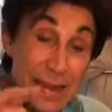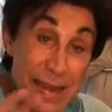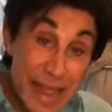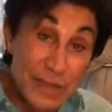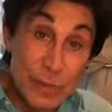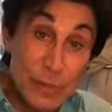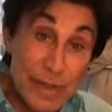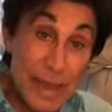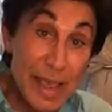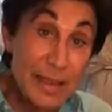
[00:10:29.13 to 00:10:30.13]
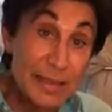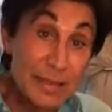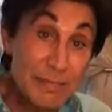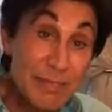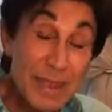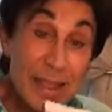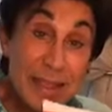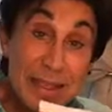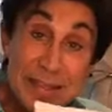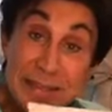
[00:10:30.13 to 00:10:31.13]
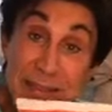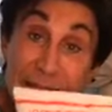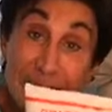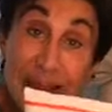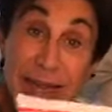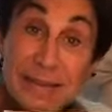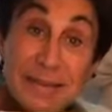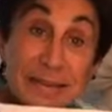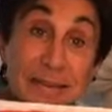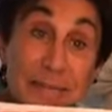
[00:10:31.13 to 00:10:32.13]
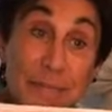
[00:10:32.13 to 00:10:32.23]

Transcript: In the next three days is, is